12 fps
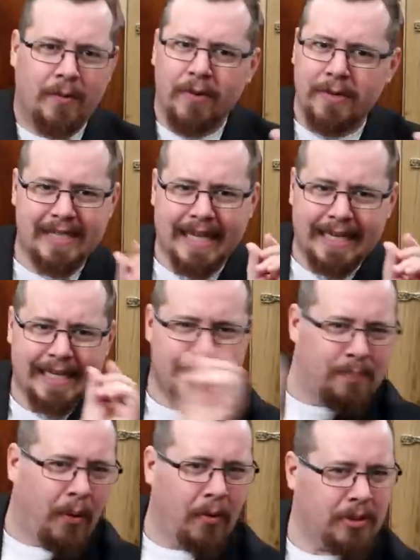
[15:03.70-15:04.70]
We're always getting
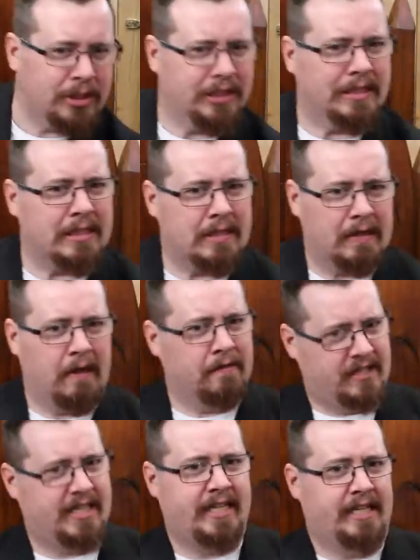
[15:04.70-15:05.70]
these portions
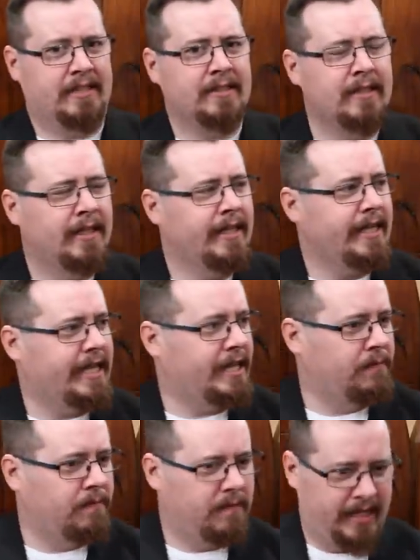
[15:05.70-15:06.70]
of steel
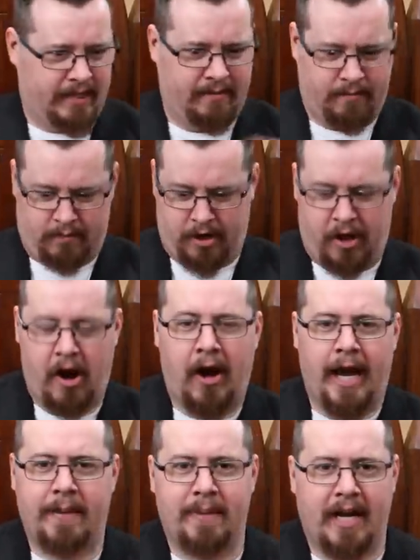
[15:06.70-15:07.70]
in you know,
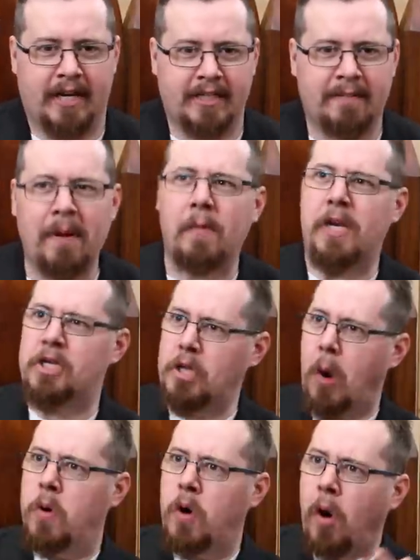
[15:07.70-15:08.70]
iron production, but we
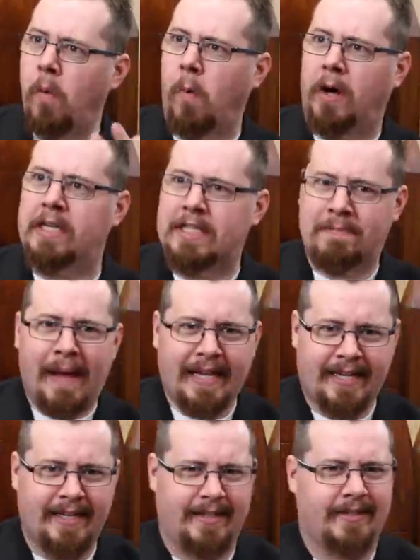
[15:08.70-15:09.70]
don't know what it's
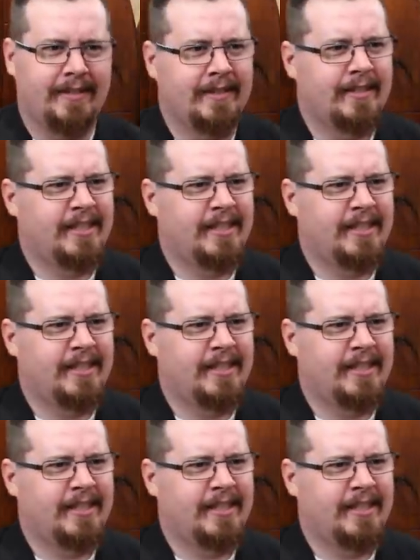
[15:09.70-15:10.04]
making.